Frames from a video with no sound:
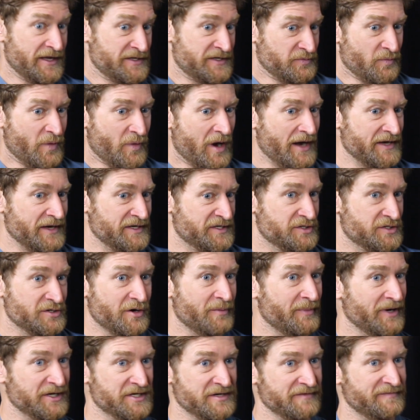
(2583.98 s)
that's why so
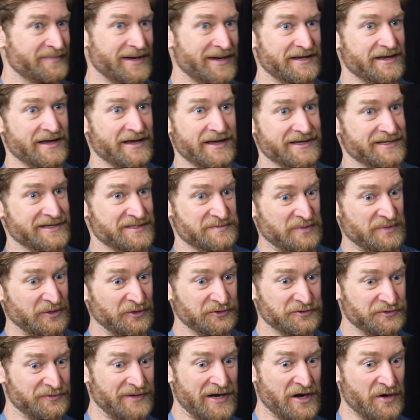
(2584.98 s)
much of my day is
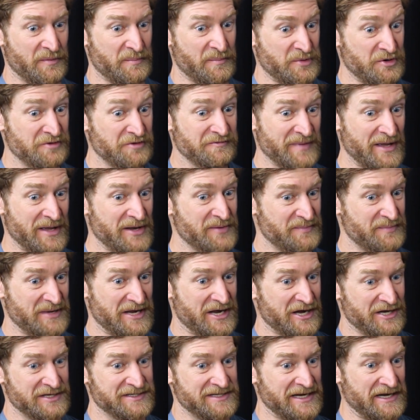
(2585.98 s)
built around movement
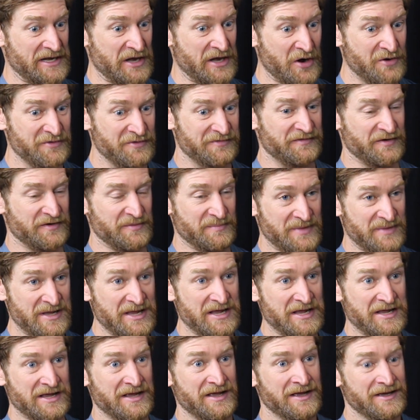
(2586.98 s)
because I know for
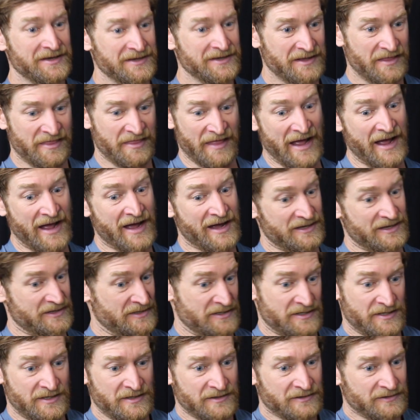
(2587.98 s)
me that
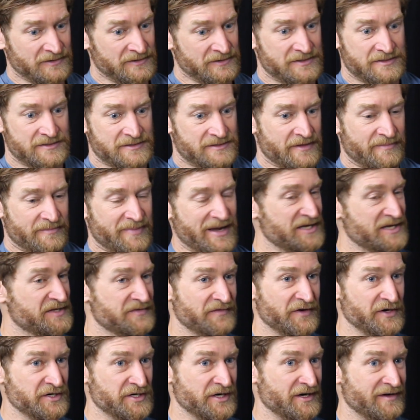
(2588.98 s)
yields the best
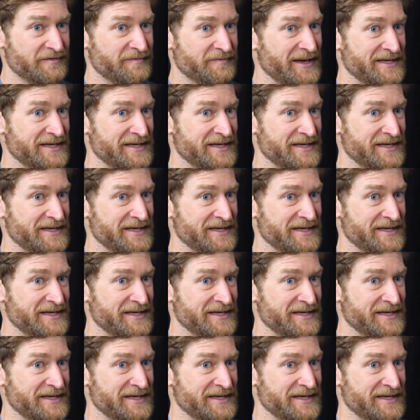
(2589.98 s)
version of